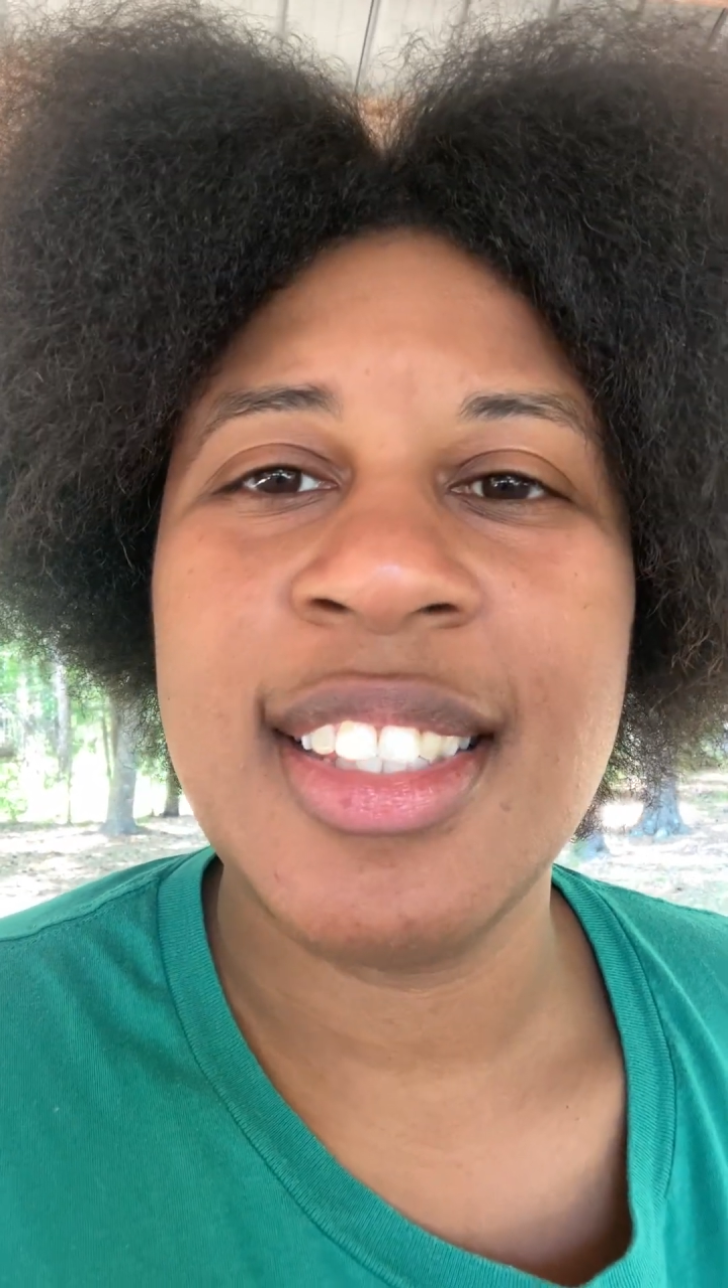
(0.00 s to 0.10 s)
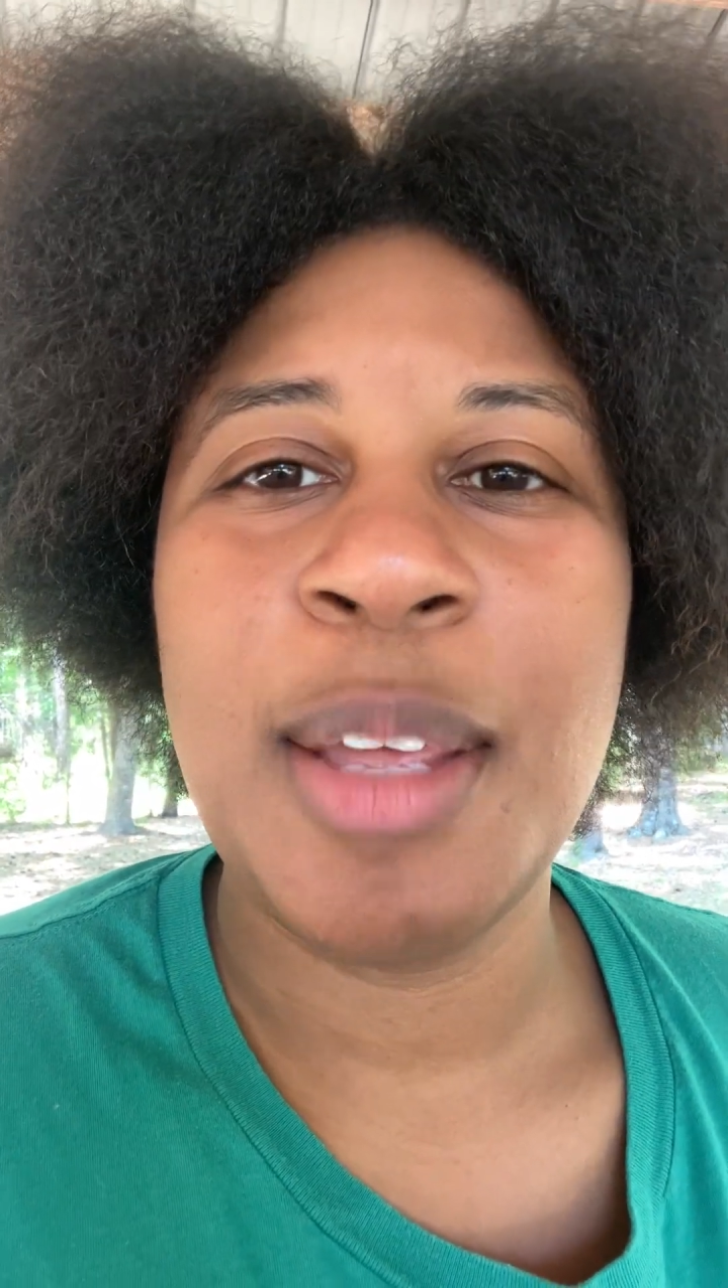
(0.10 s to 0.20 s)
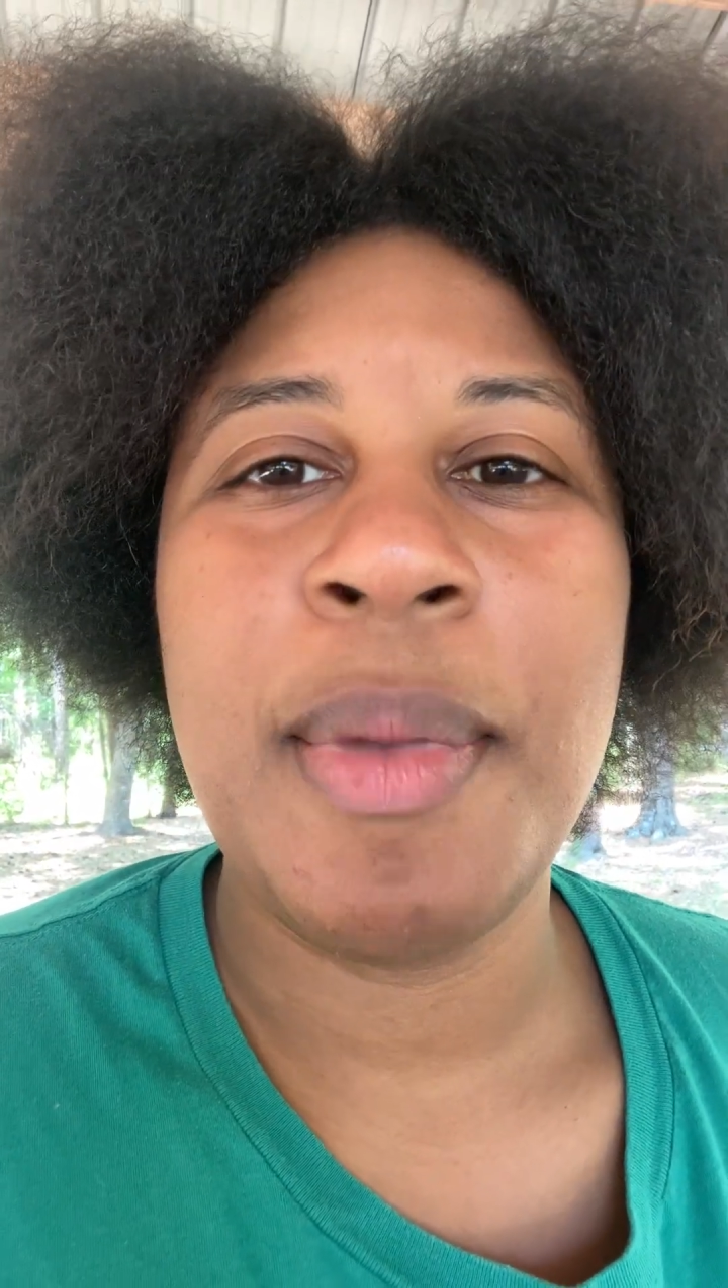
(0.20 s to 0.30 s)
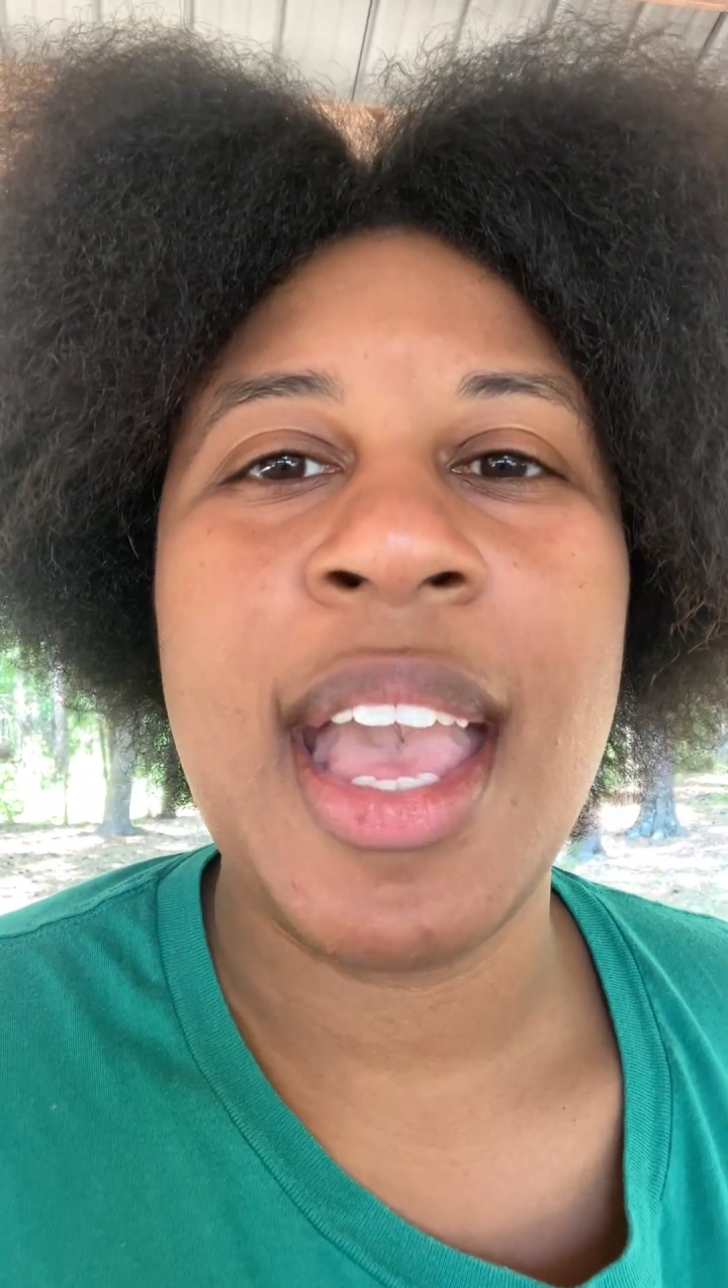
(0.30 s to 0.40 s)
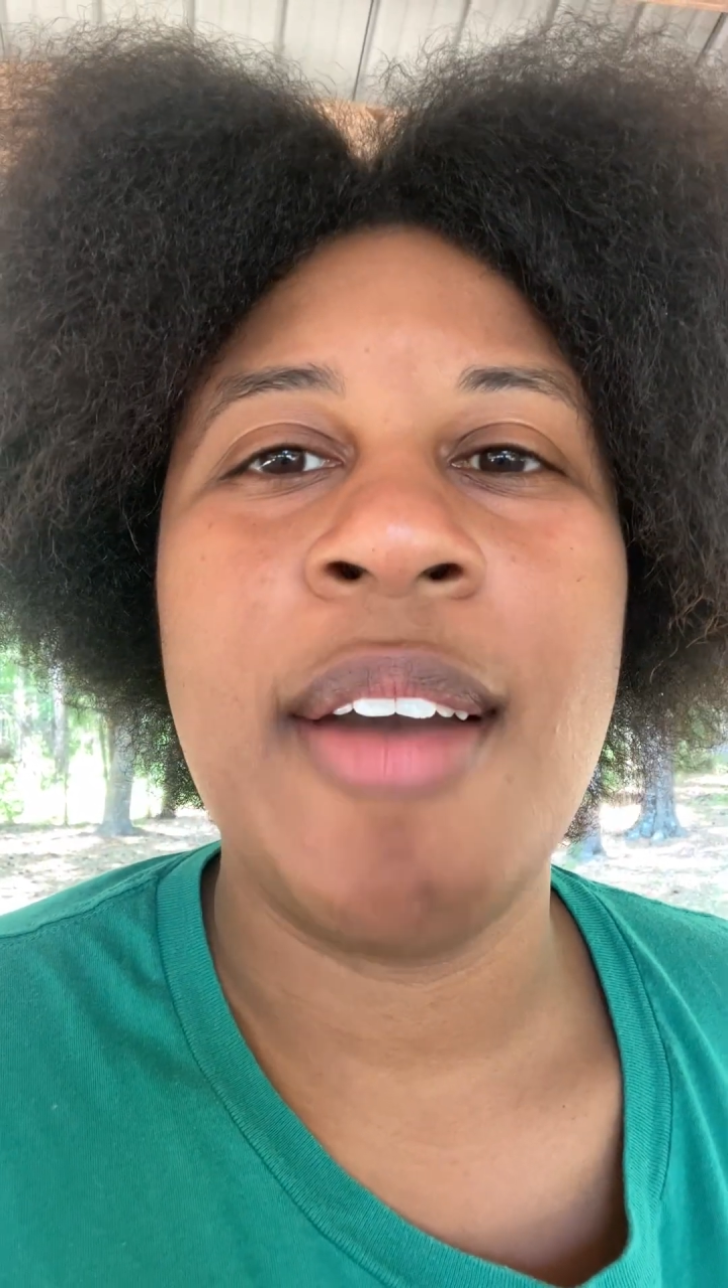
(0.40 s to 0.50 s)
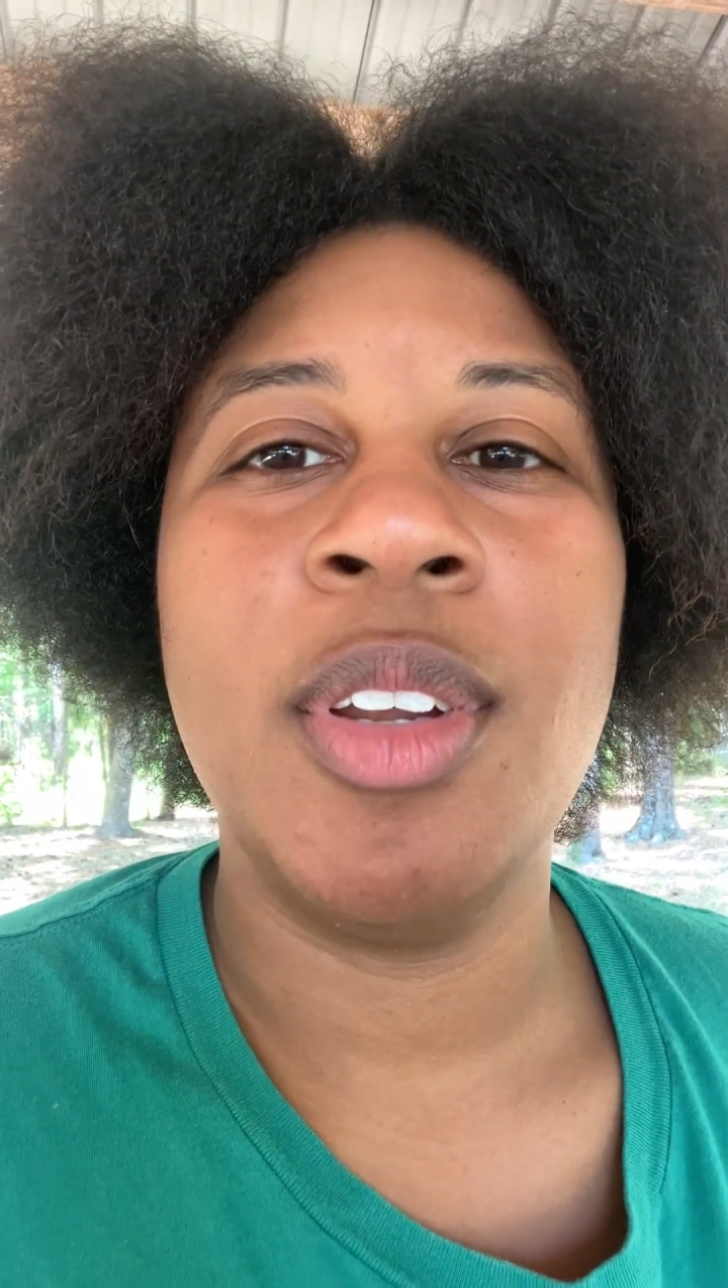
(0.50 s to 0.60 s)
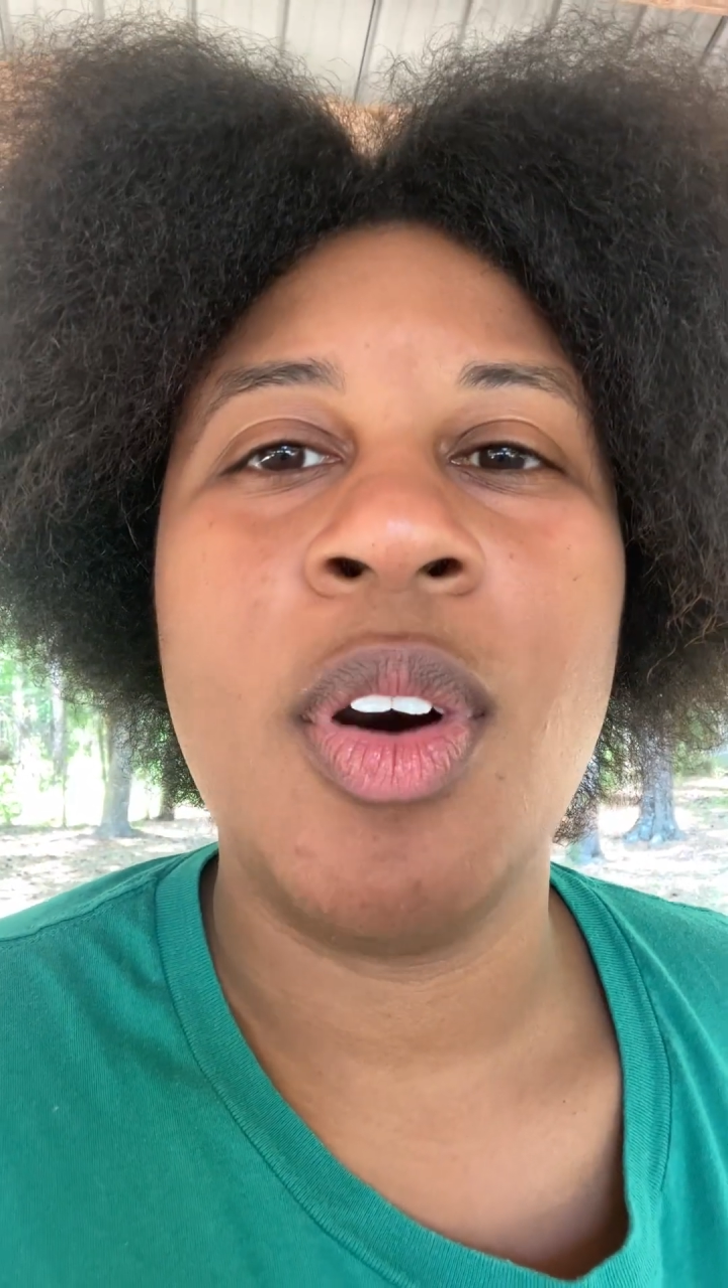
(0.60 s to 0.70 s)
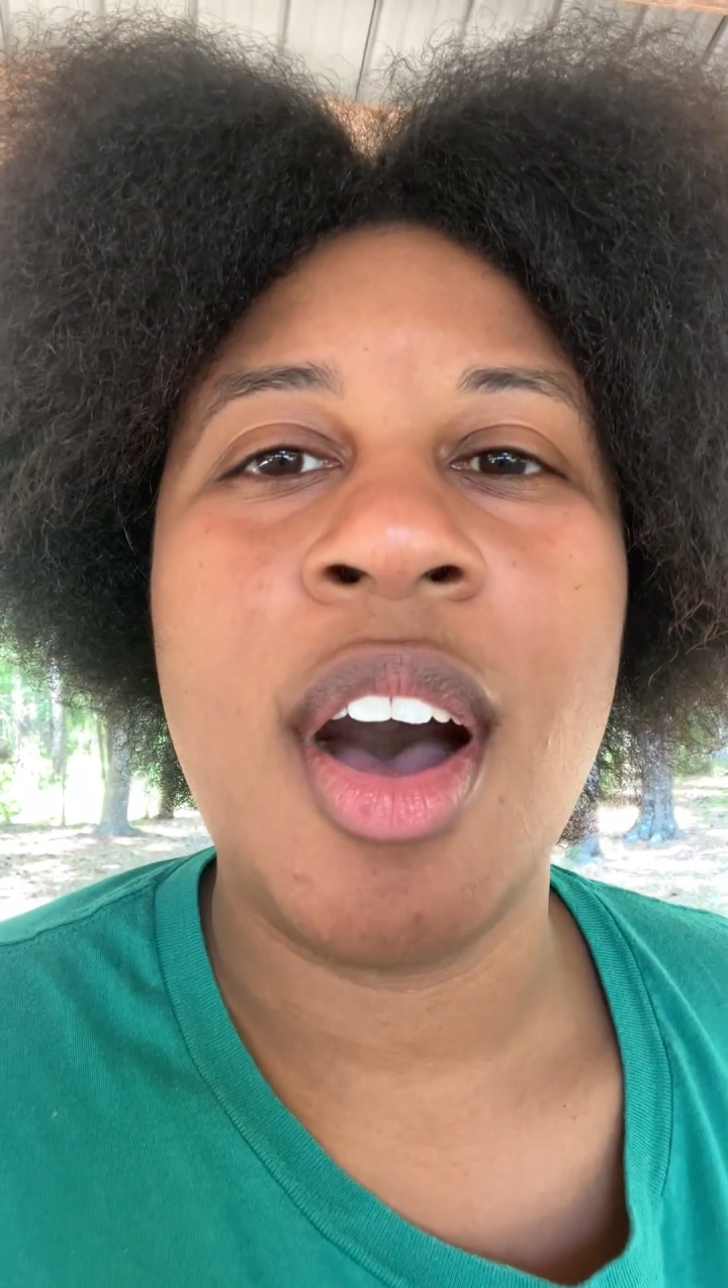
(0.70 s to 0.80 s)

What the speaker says: They may have low